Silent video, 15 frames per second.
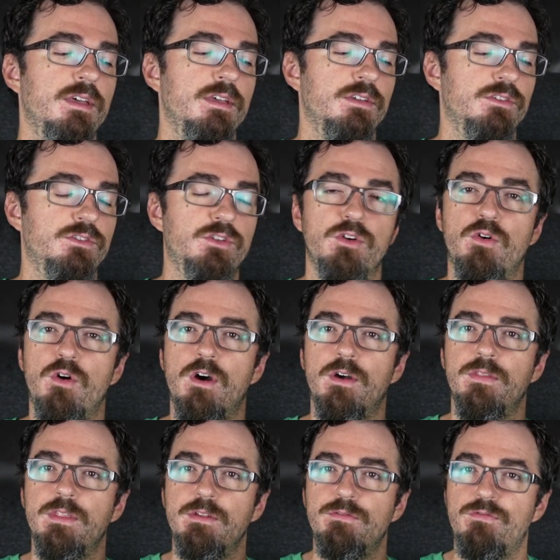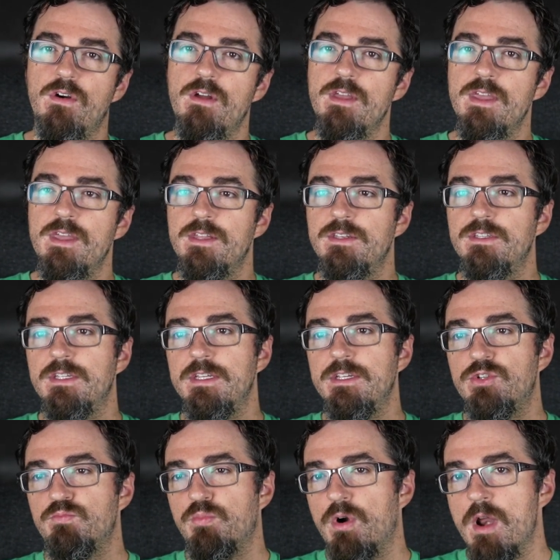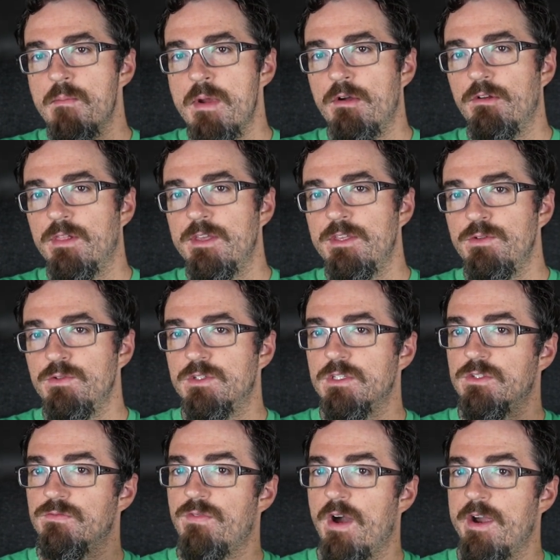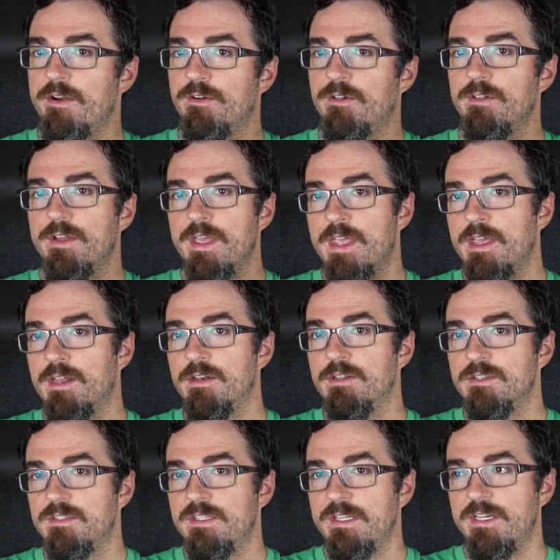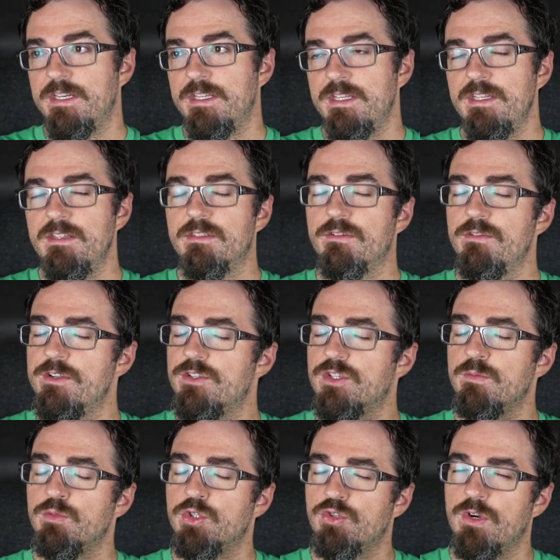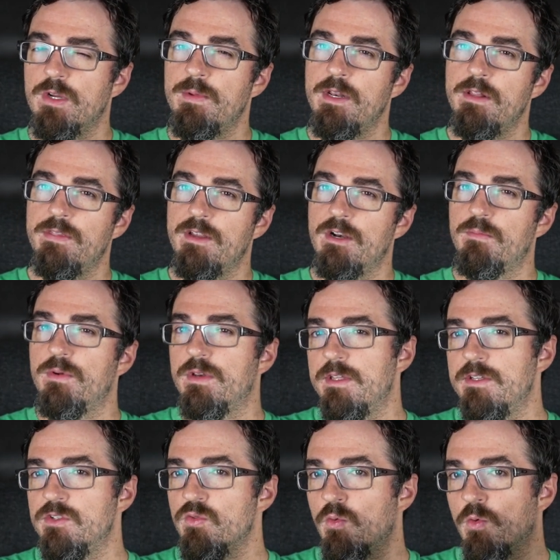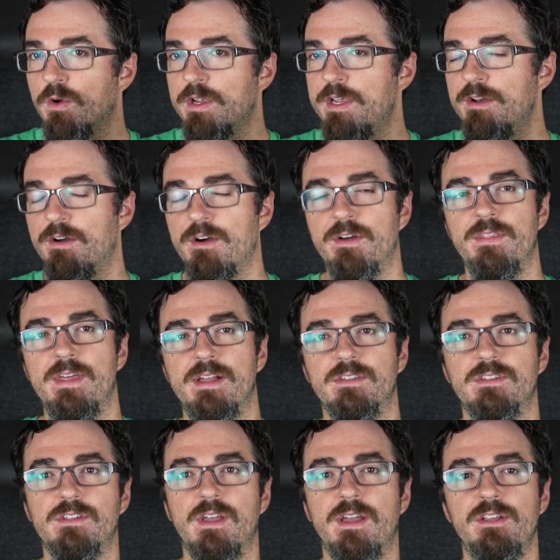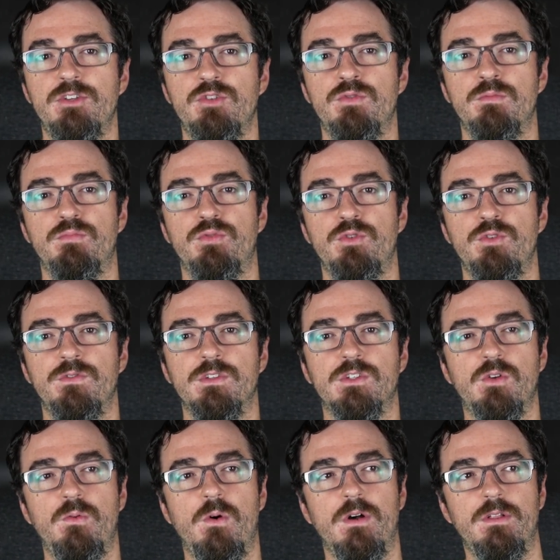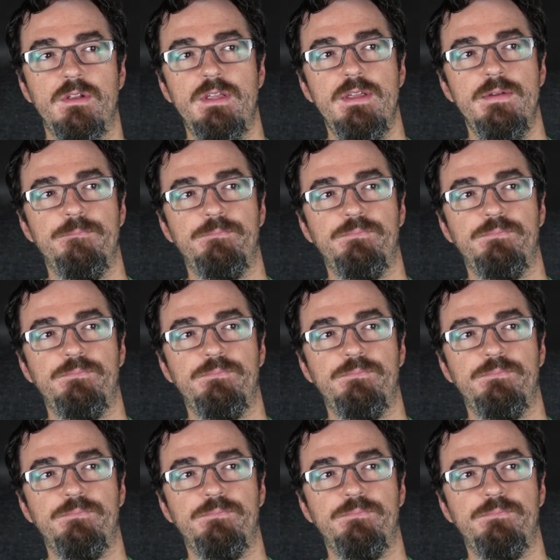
So on the front end, he primarily uses vinyl and CD. There is some streaming in there, but he's working on that side to improve its quality.